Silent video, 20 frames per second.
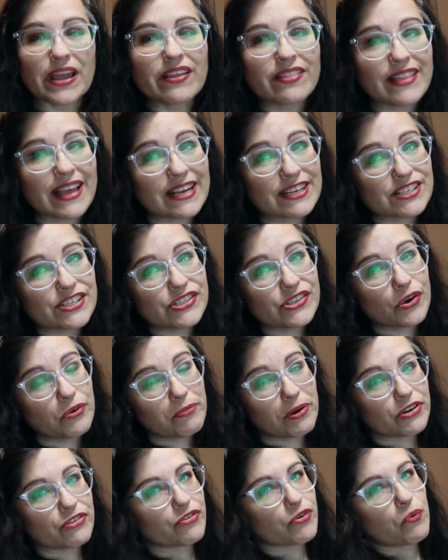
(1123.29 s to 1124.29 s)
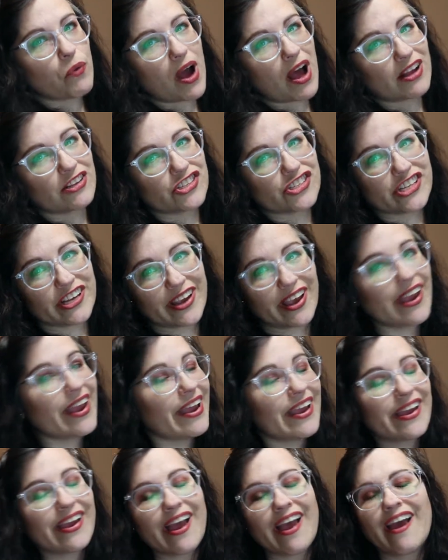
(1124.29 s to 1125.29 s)
thanks so much for
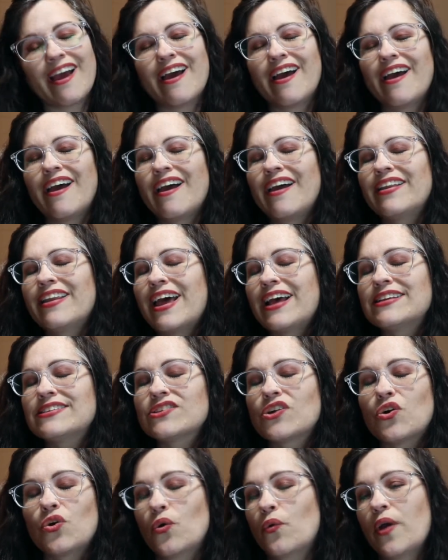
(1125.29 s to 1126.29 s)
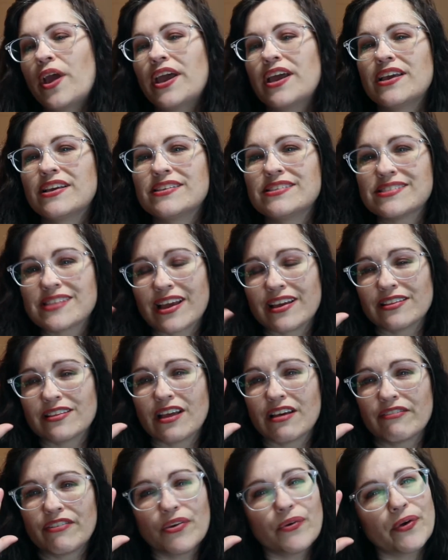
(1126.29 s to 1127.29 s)
watching and as always, I
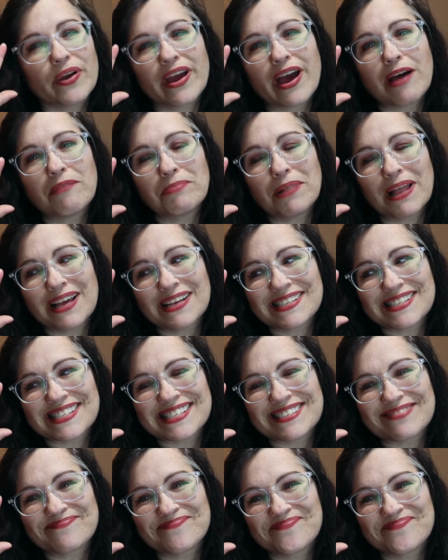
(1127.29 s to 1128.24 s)
love you and God bless.